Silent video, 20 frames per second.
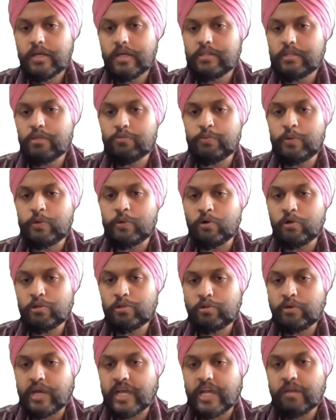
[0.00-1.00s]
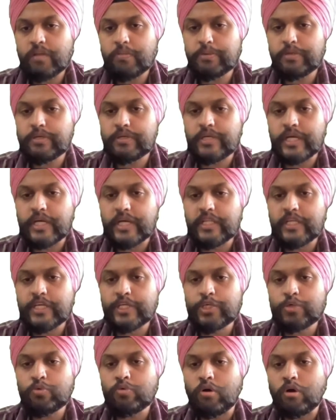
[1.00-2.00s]
This will also help check the
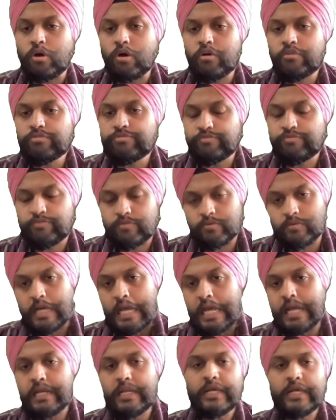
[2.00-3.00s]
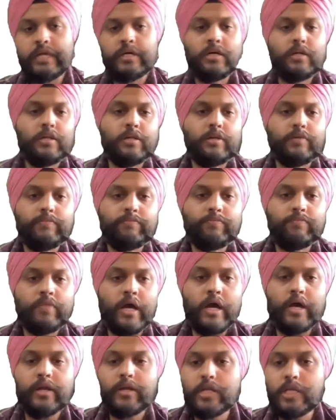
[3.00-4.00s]
issue of illegal,
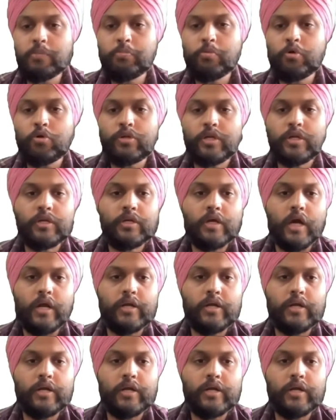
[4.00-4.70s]
underreported,